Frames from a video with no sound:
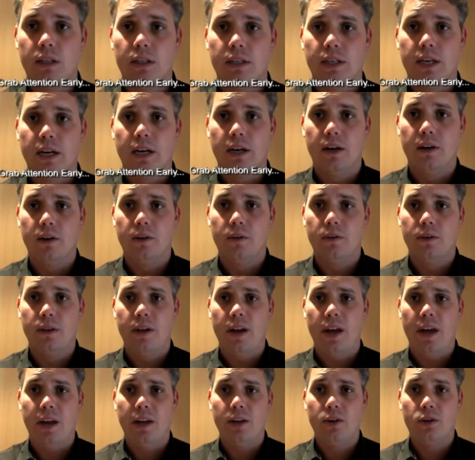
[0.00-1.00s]
Now, the
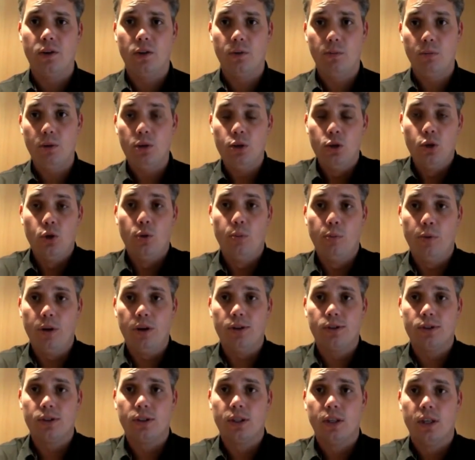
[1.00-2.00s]
header could be
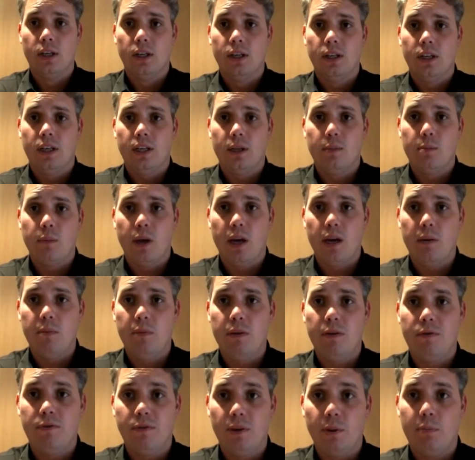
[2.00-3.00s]
humorous, it may
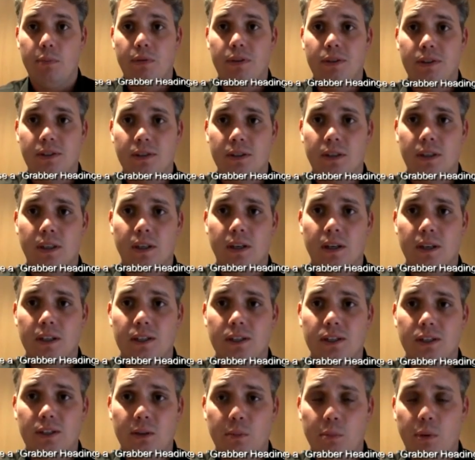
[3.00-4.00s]
be flippant,
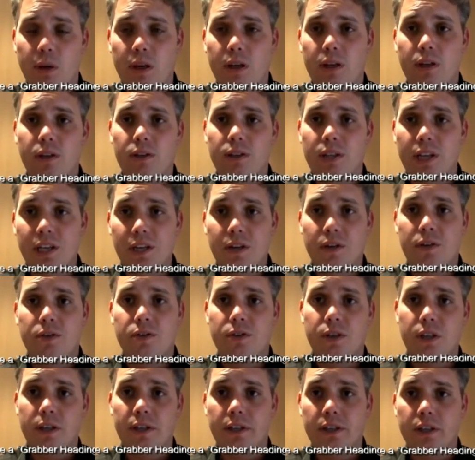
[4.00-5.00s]
just depending on the
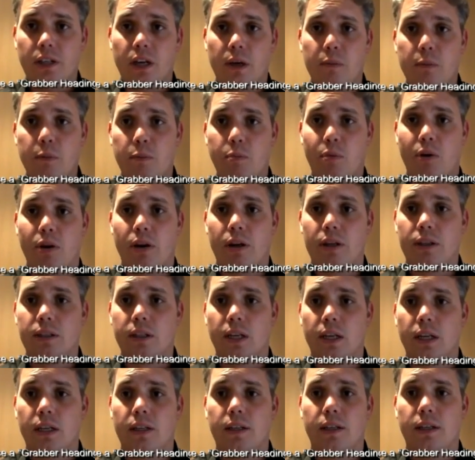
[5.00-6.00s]
industry and the type of product
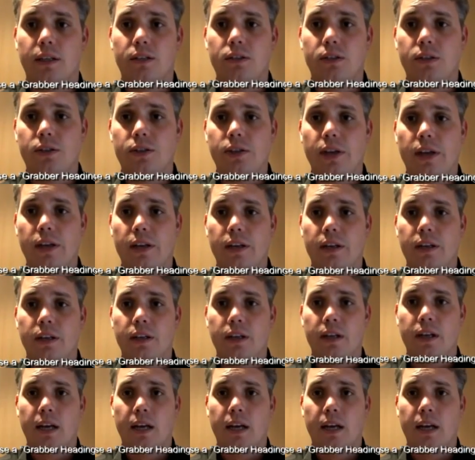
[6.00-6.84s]
that you're selling.